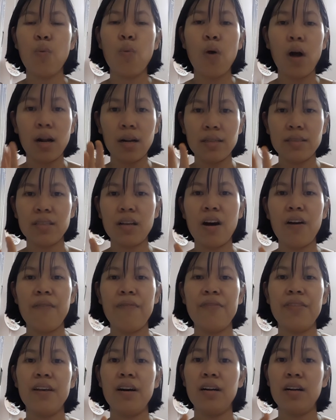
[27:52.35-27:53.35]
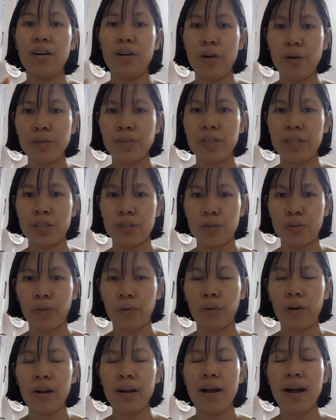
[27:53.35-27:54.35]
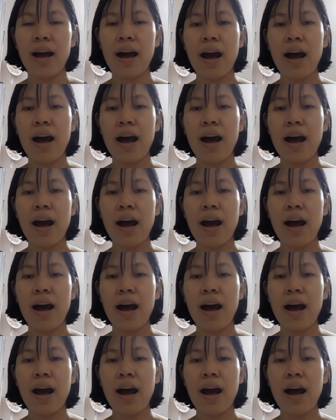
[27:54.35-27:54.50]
walls of the grocery store,